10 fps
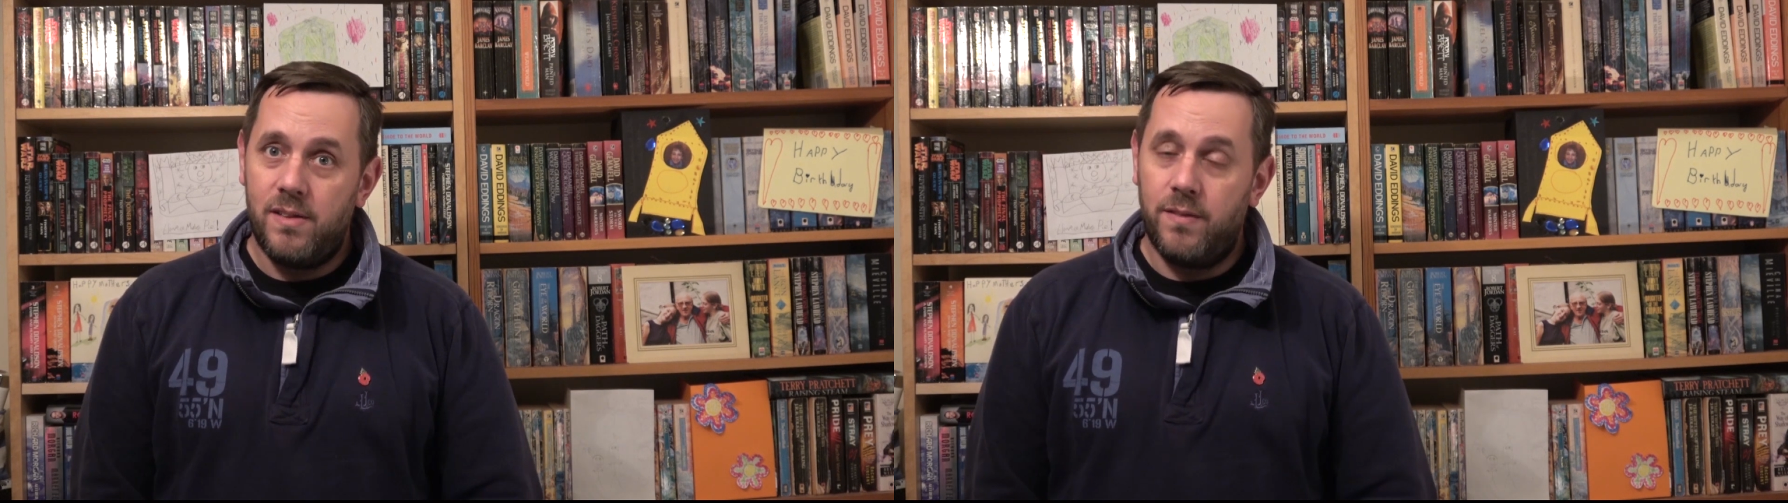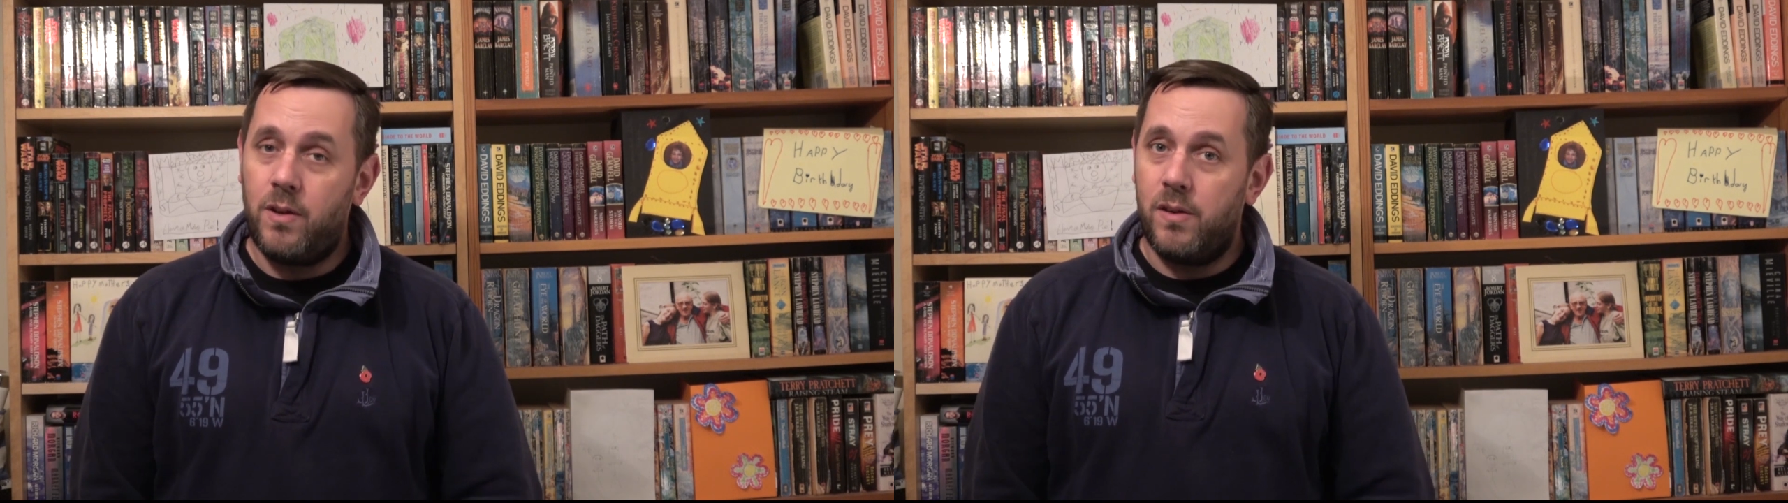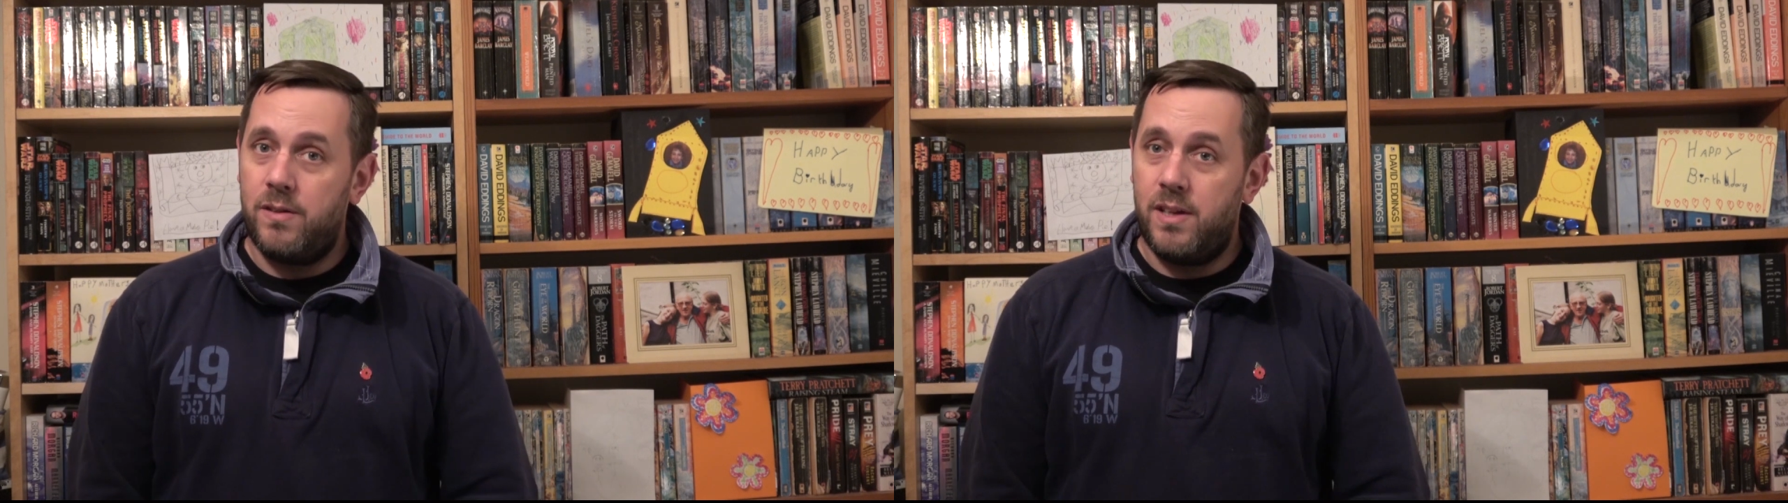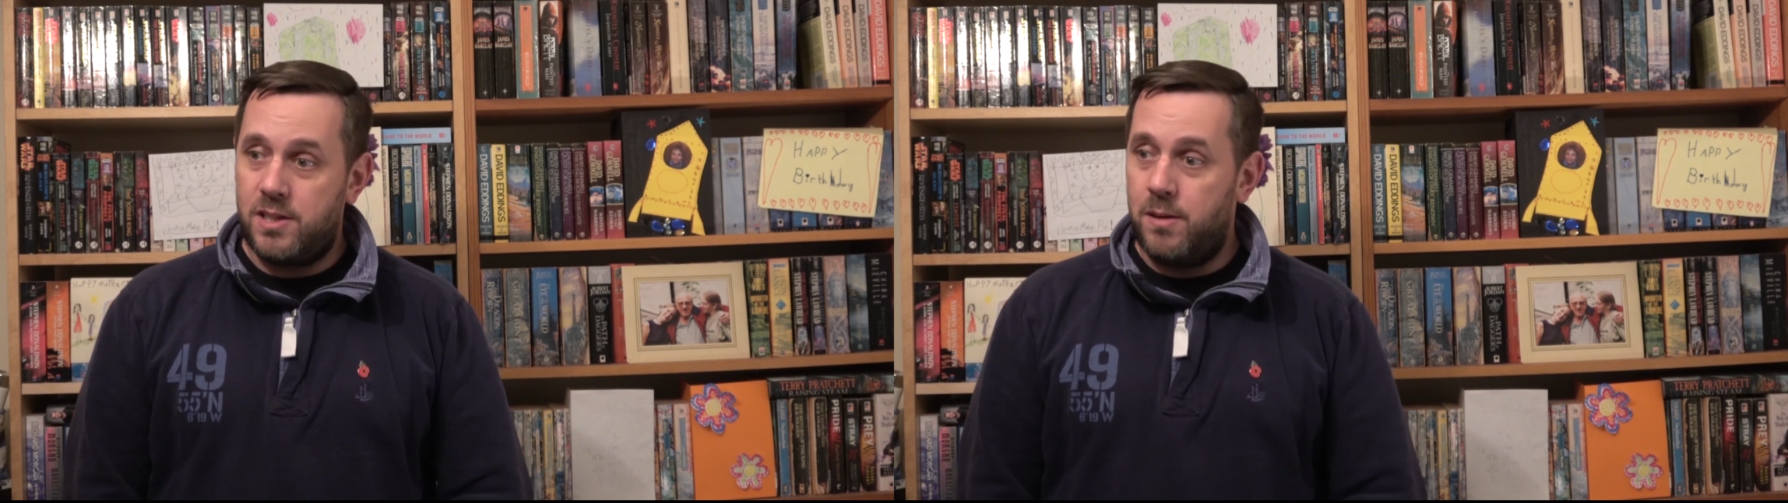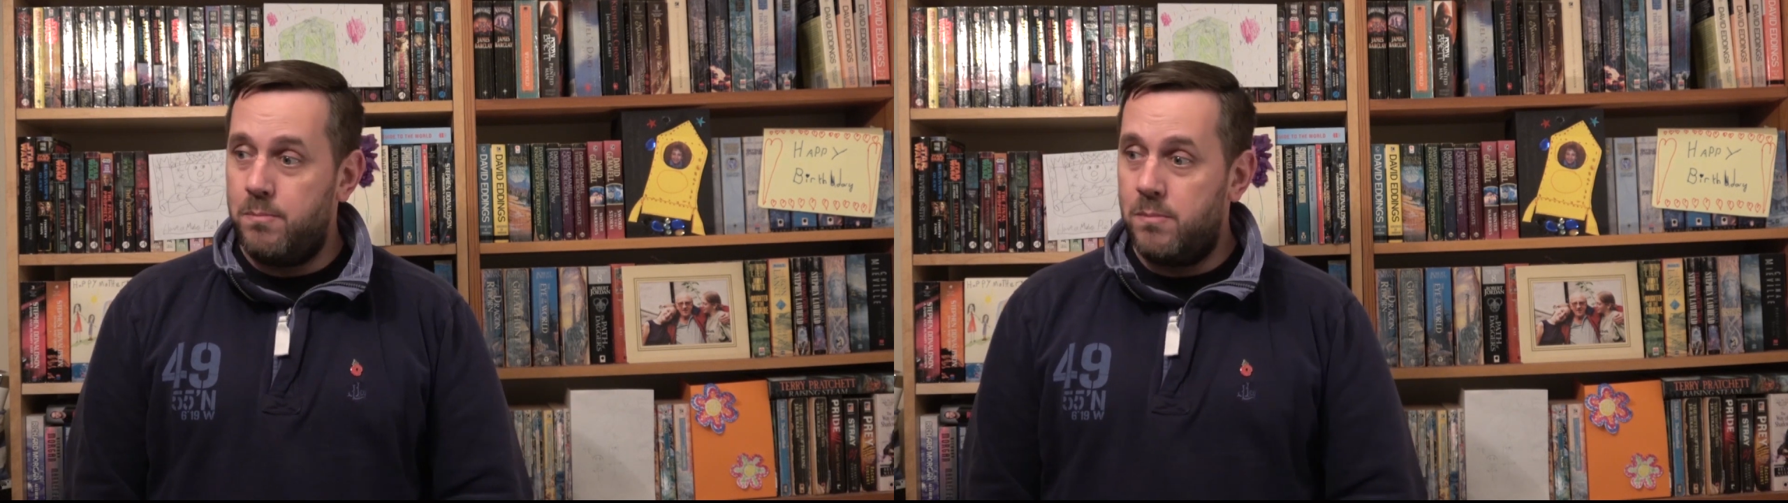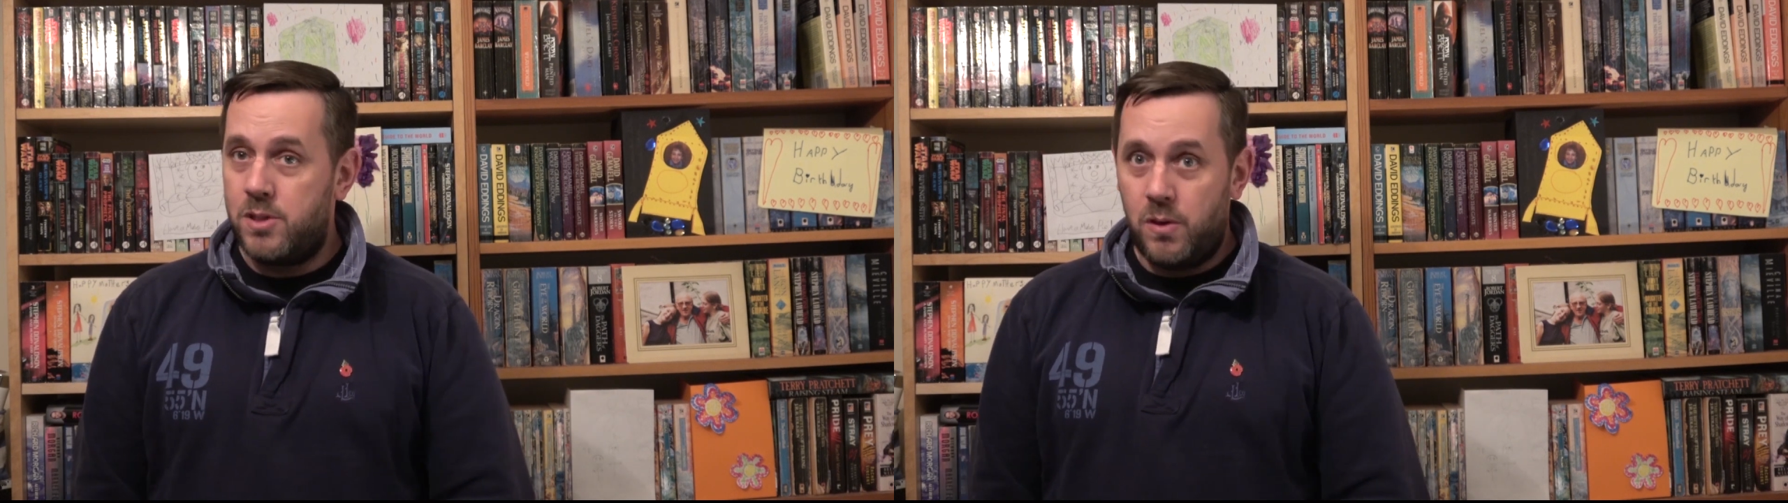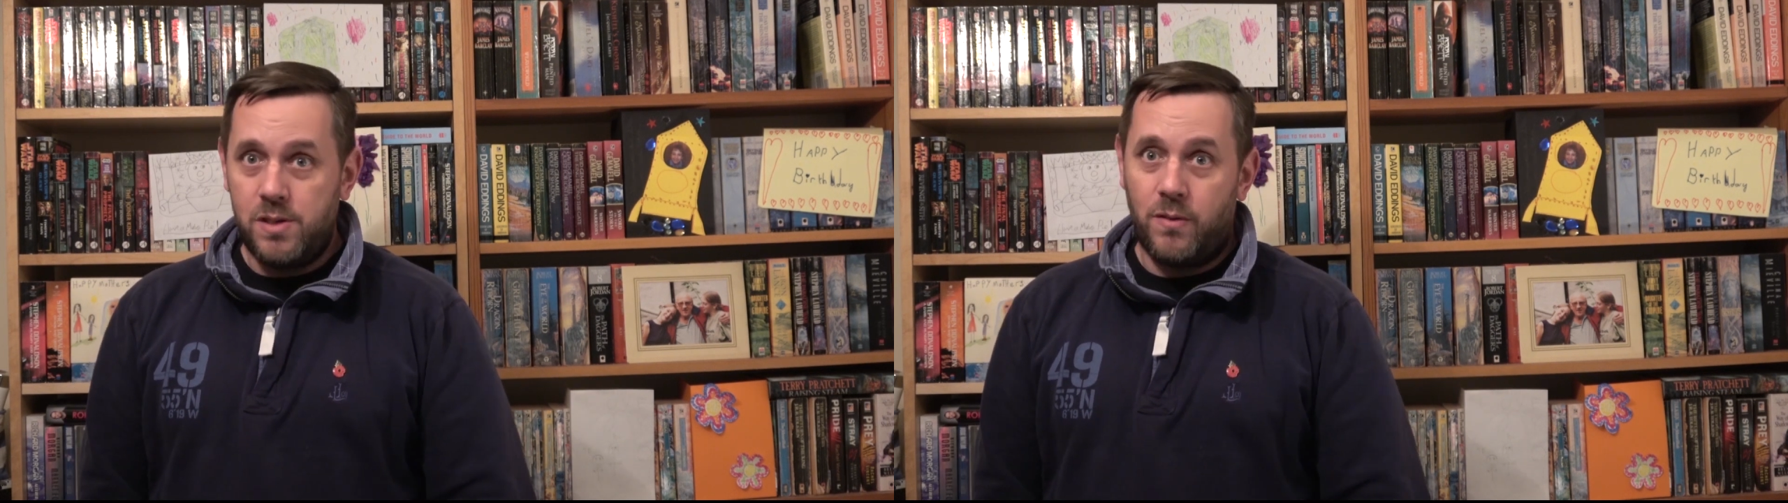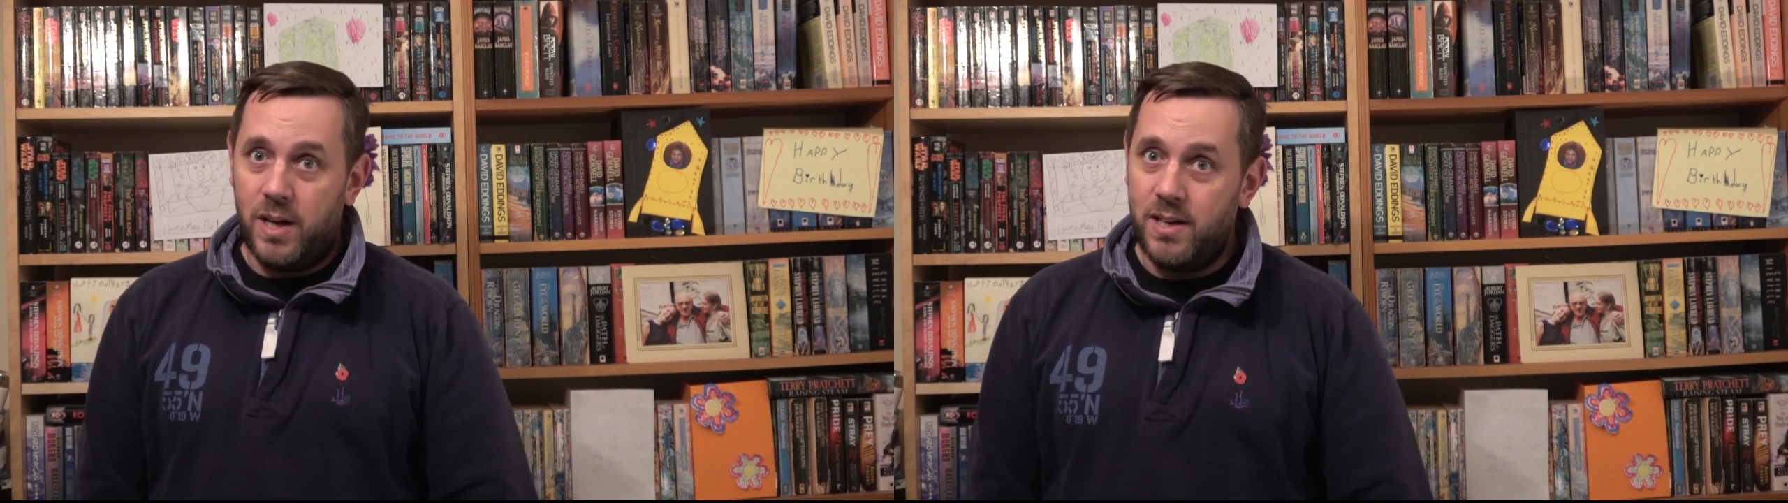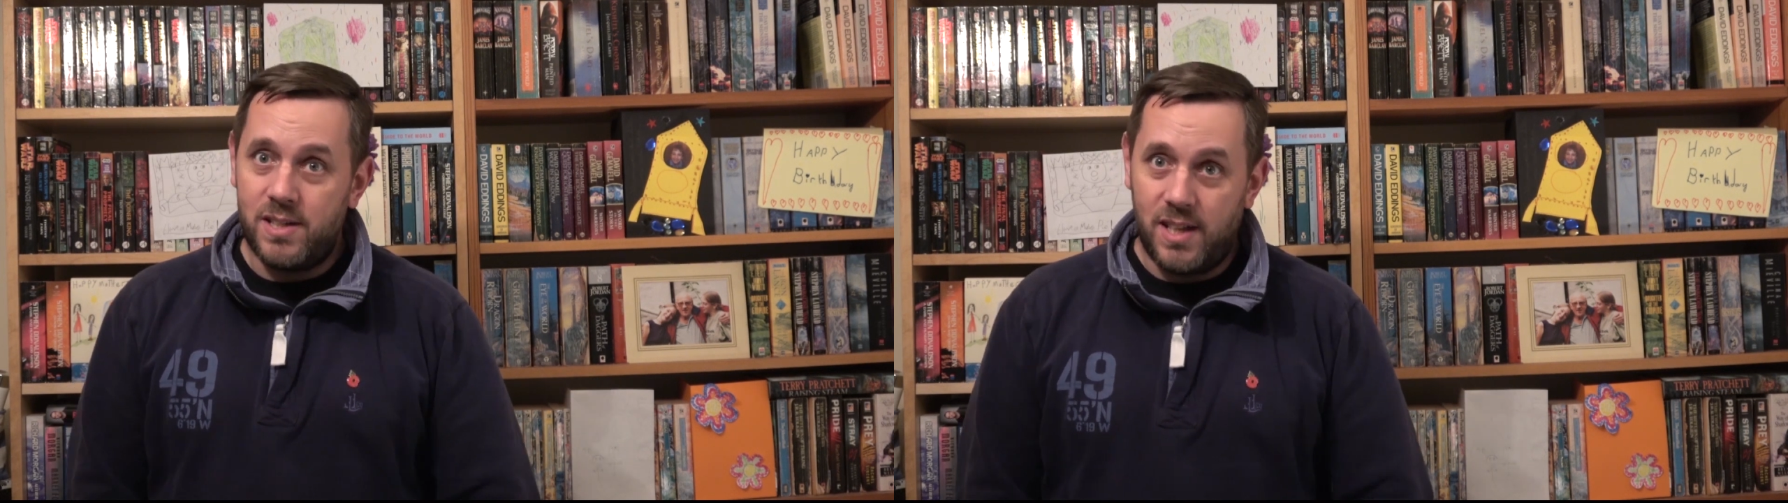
They've got, there's some stories of greatness